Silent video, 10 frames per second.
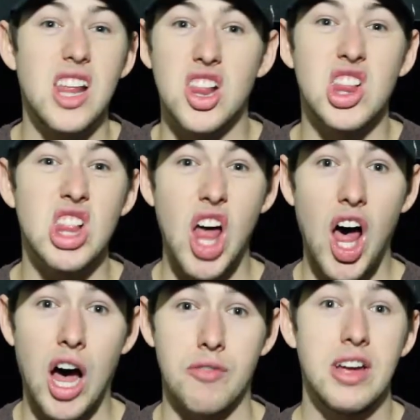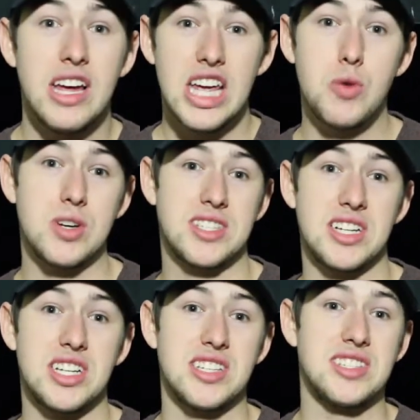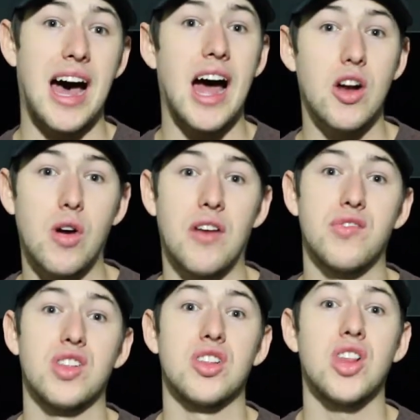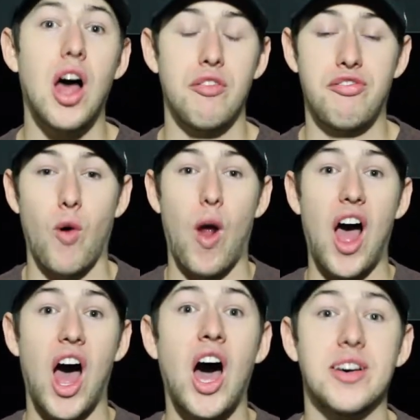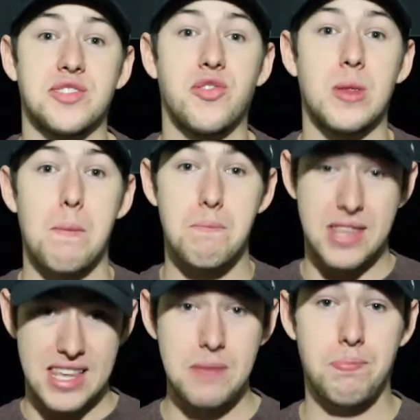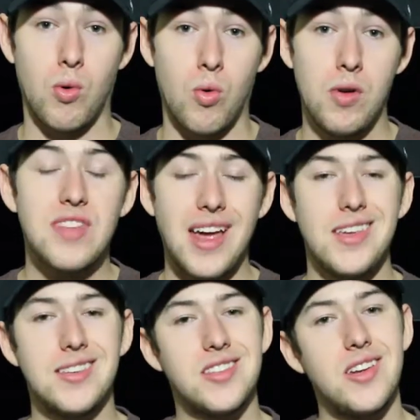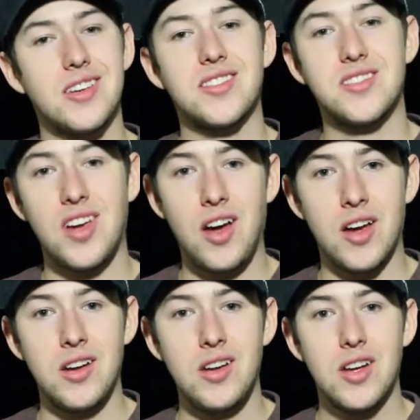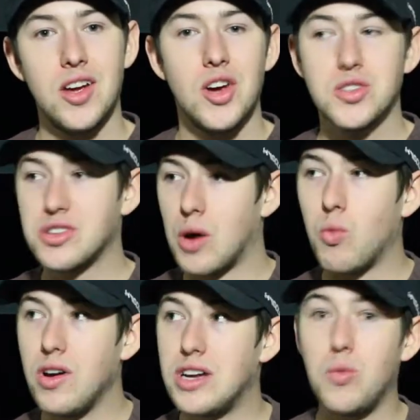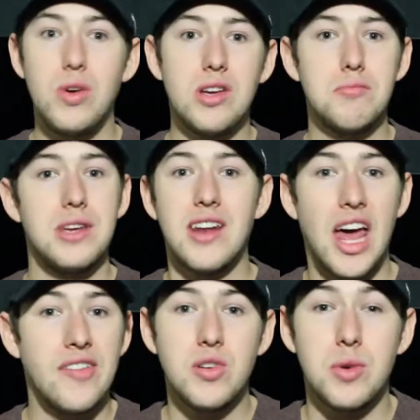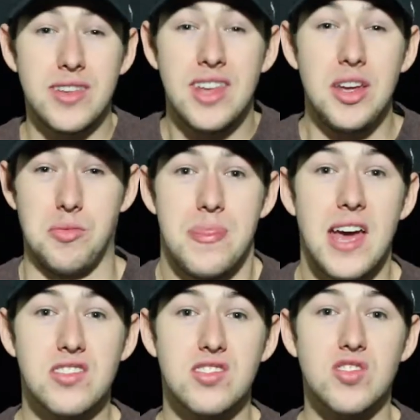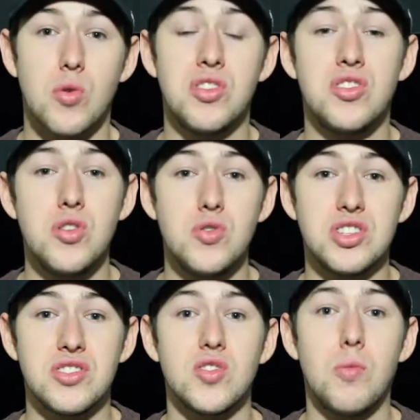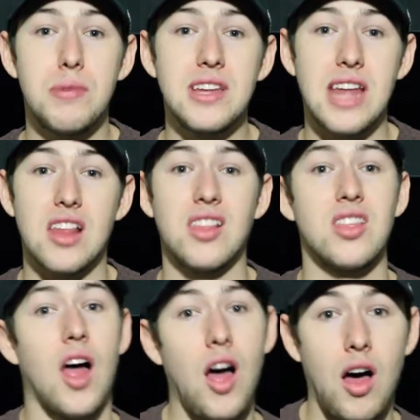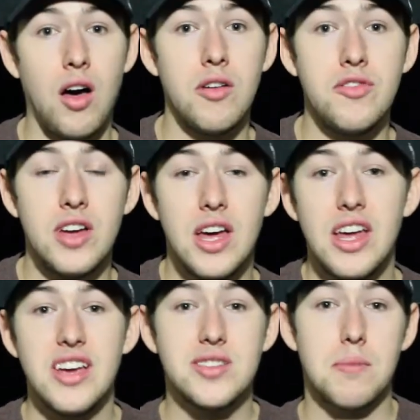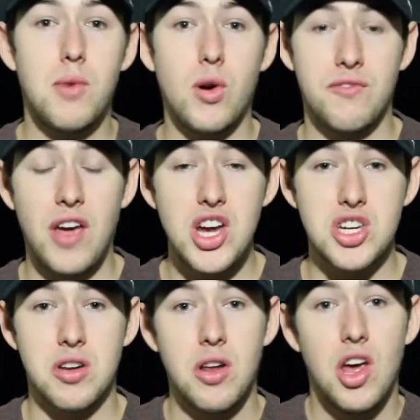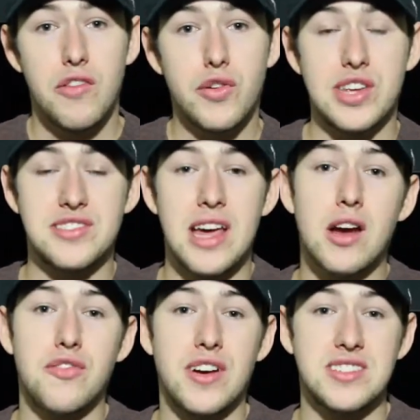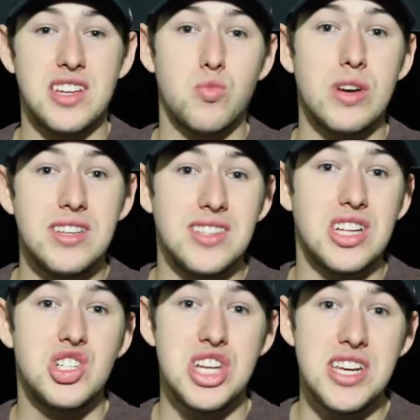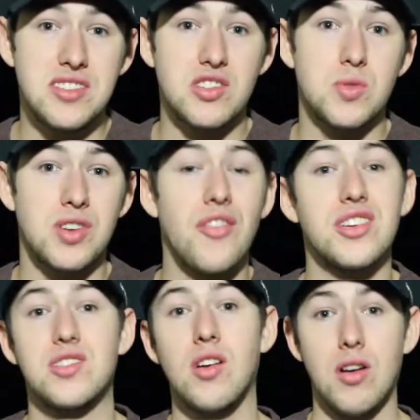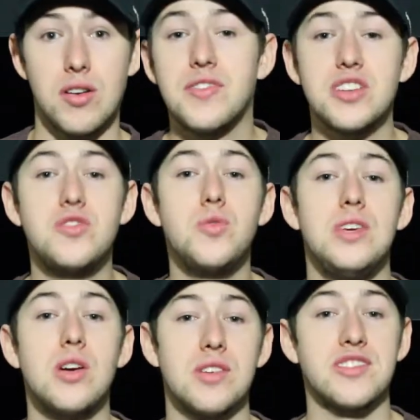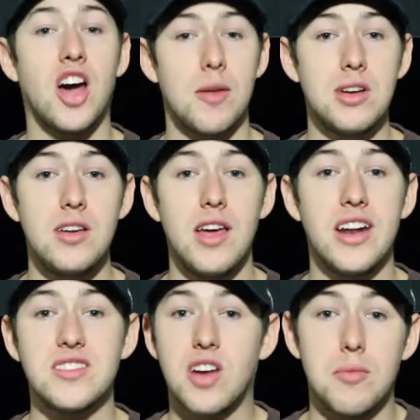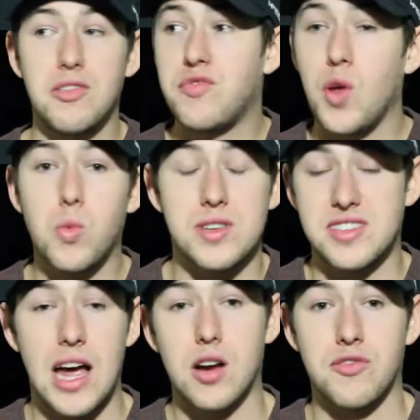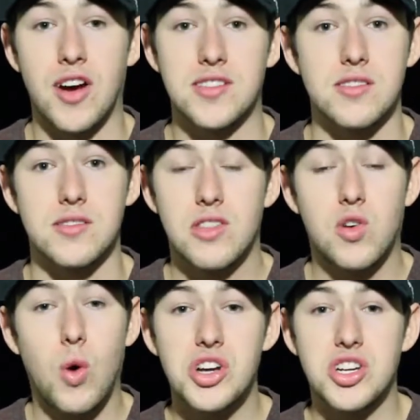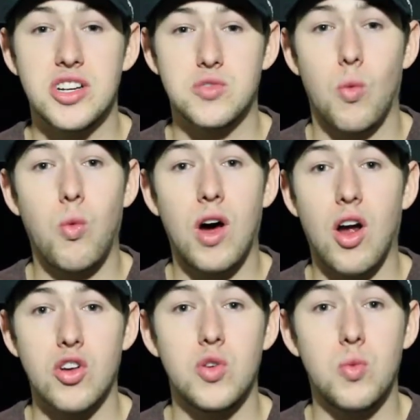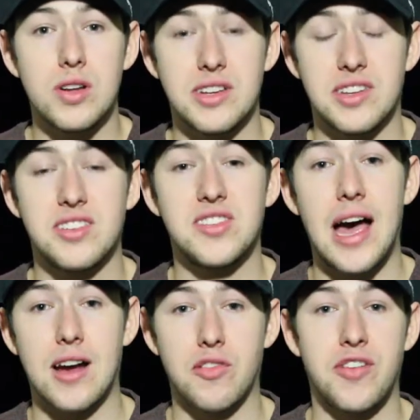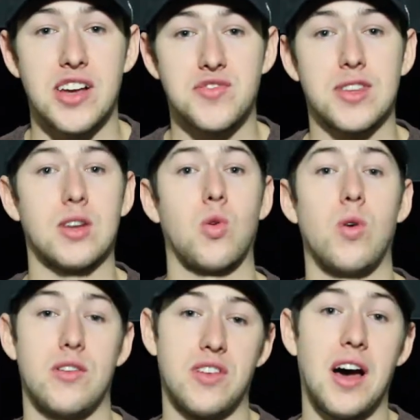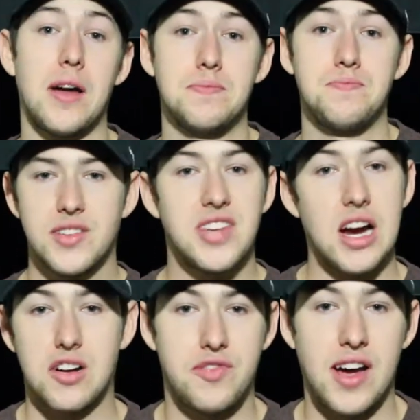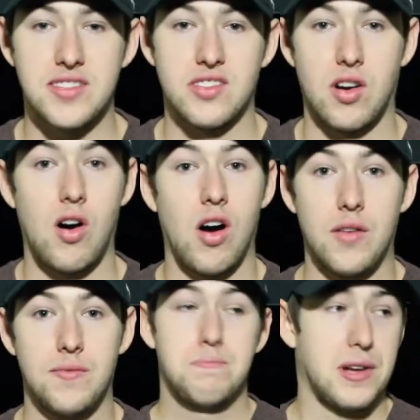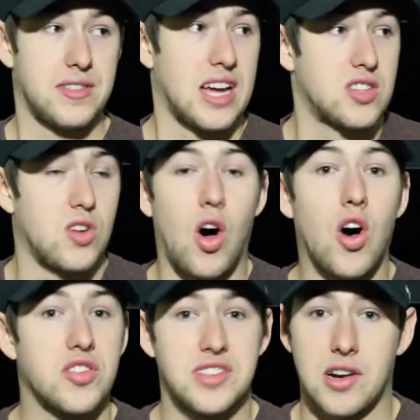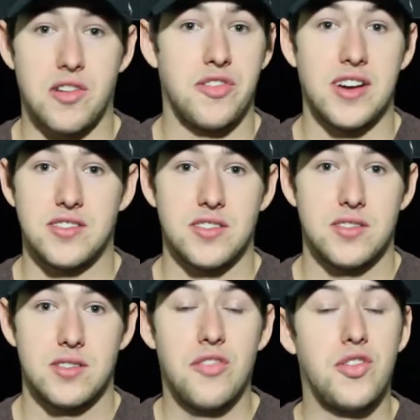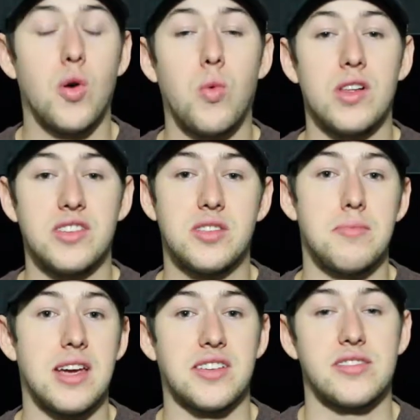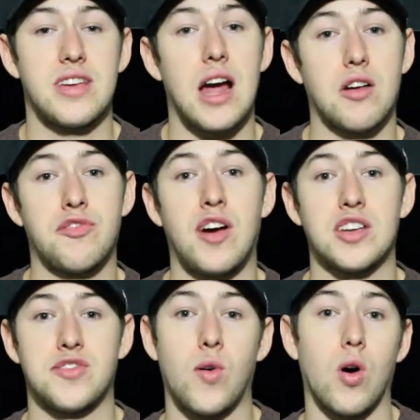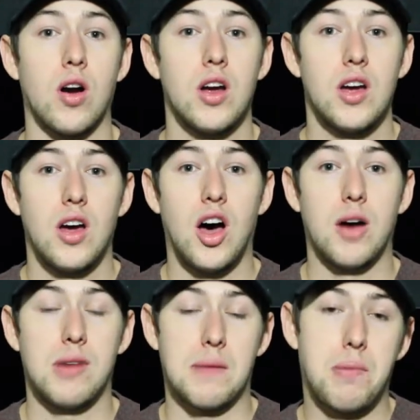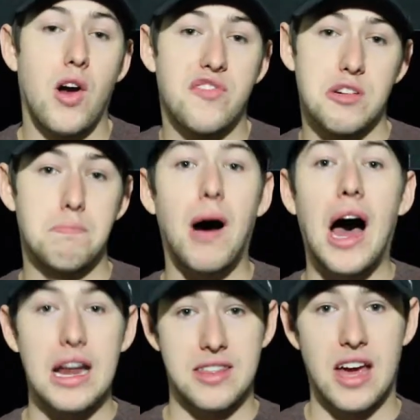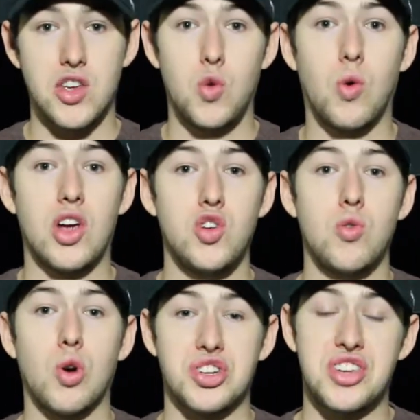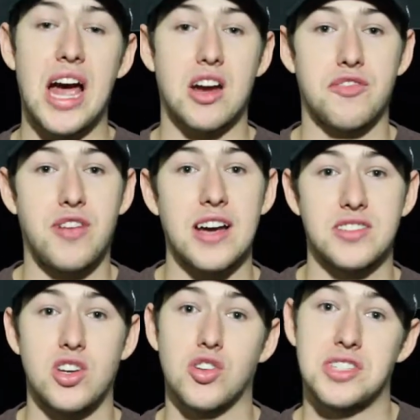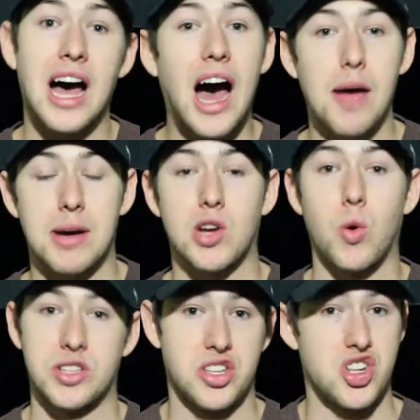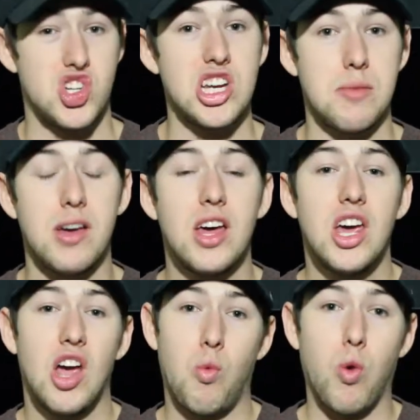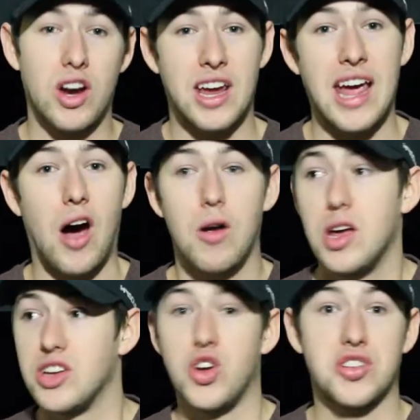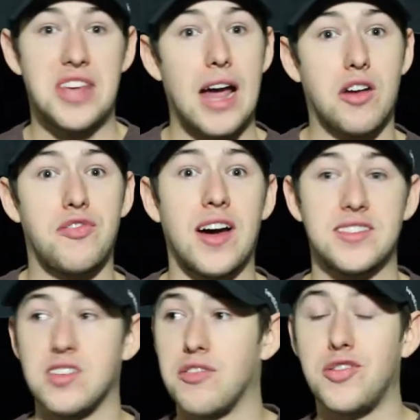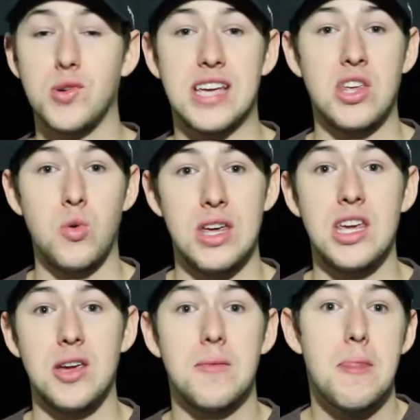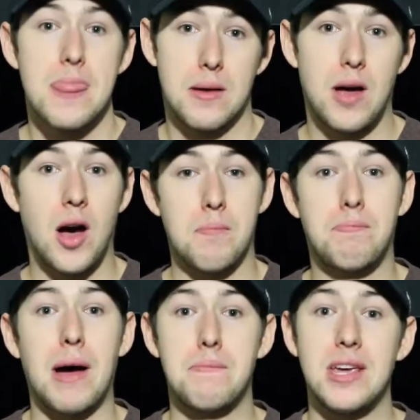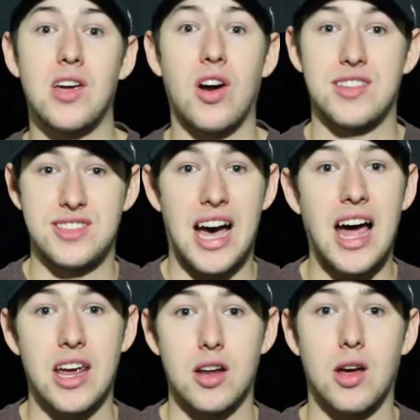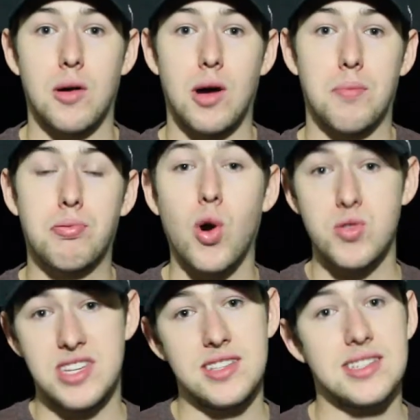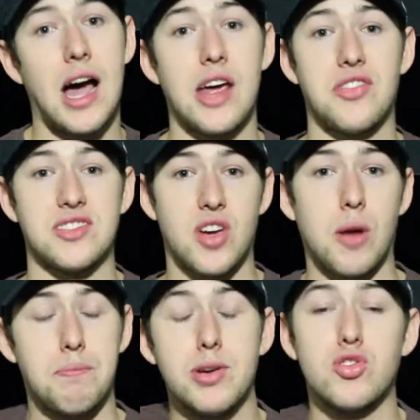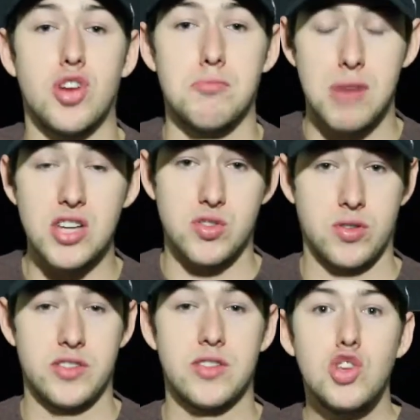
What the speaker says: Love. It was a desire of love for us, for the people, that he sent his Son so that one day we can be in heaven with him. That is so huge and so big, that love is the motivation for the sacrifice, the reason that Jesus was on this earth. This new year is coming and it's going to be filled with sacrifices. The question is, what are you willing to sacrifice for the glory of God? Sacrifices are hard, but that's all sacrifices. If you're willing to make a sacrifice for a perfect body that you want, you are sacrificing your time by going to the gym and working out. You're sacrificing the foods that you eat by being on a diet, a protein diet that's going to build your muscles.